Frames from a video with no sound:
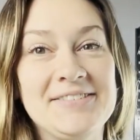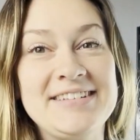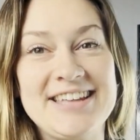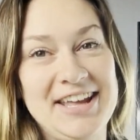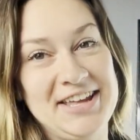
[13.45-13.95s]

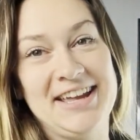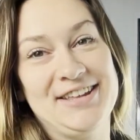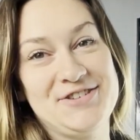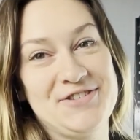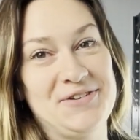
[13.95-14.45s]
me take you
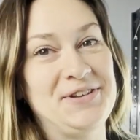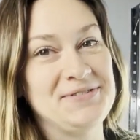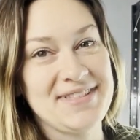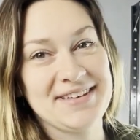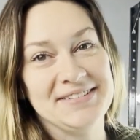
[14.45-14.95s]
in and show you
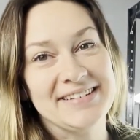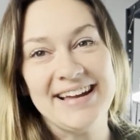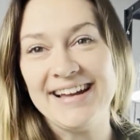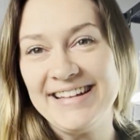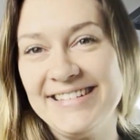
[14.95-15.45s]
what's going
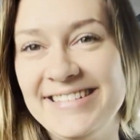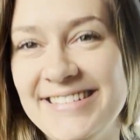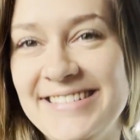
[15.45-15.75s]
on.